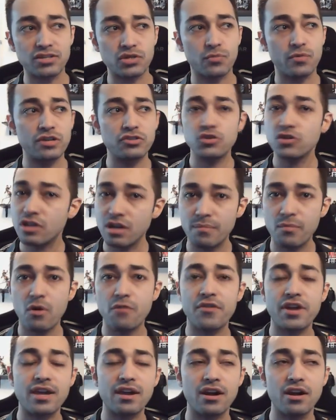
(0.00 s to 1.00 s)
And why don't you come
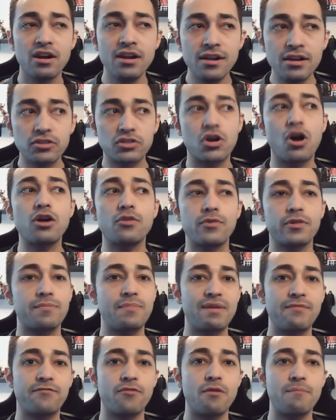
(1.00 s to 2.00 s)
over here, talk with
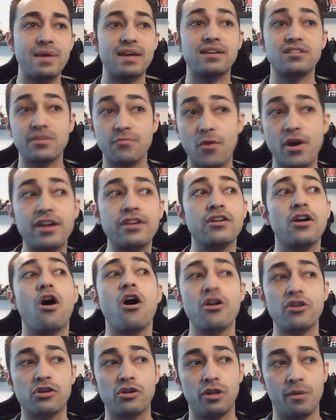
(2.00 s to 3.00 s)
me for a bit because I'm writing an
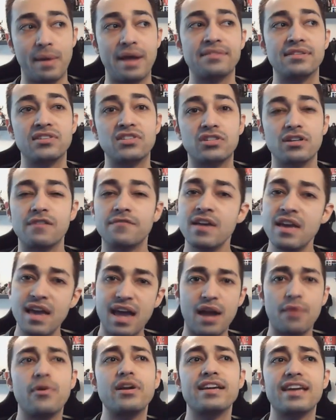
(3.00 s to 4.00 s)
article about this stuff
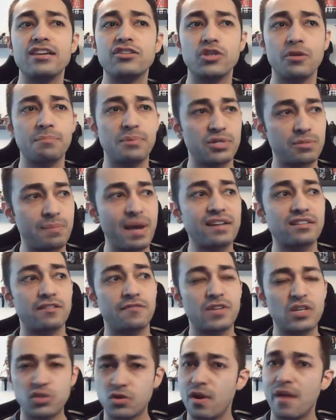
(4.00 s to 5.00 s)
and I want to get your perspective
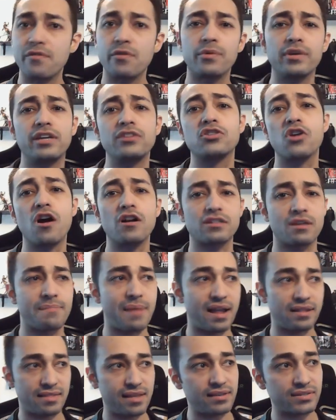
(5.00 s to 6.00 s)
because you haven't really talked
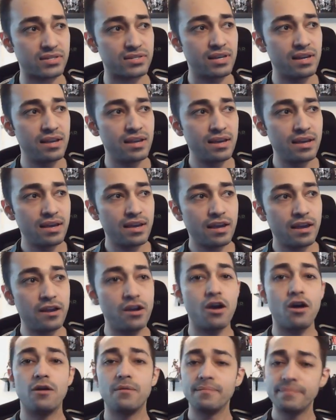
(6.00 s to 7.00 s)
about this. You
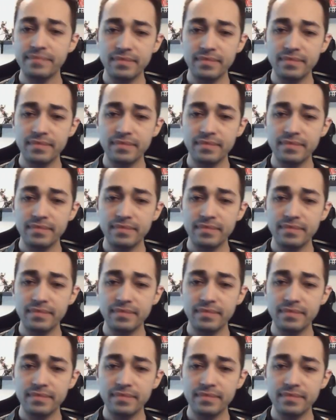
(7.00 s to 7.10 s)
know,